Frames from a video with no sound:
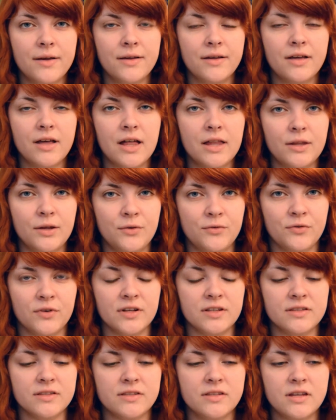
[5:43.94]
Hello
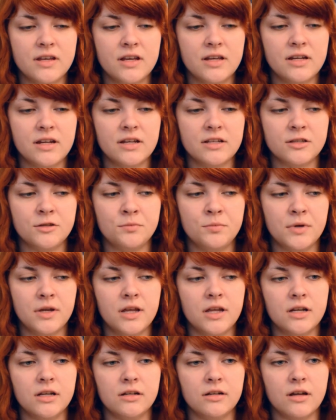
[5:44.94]
friends, it has
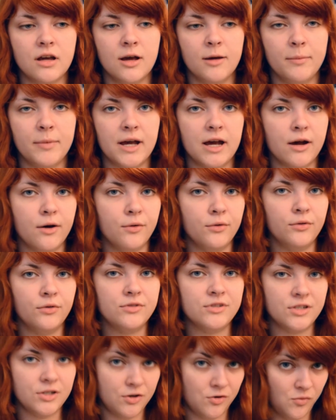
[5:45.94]
been about
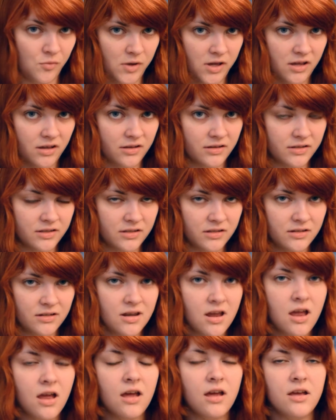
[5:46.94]
2 weeks
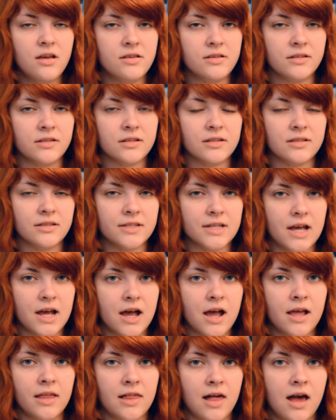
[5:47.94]
since
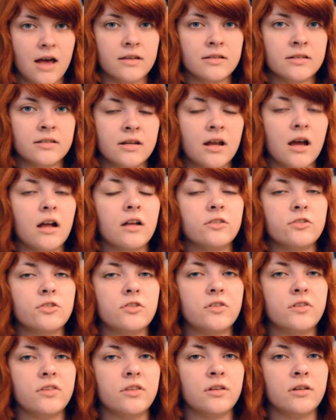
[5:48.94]
I last
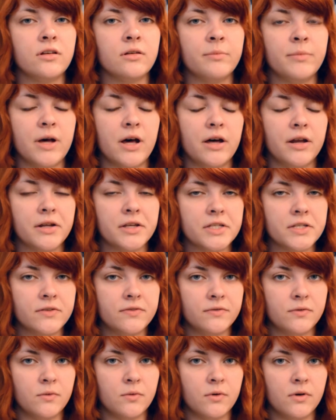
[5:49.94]
touched the bodice
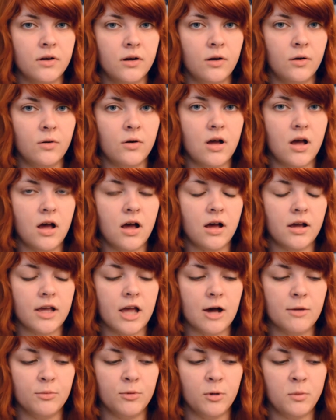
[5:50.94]
for
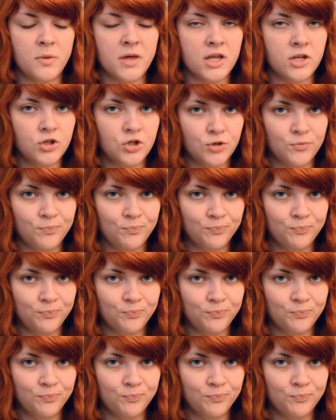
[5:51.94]
Cowboy Peach.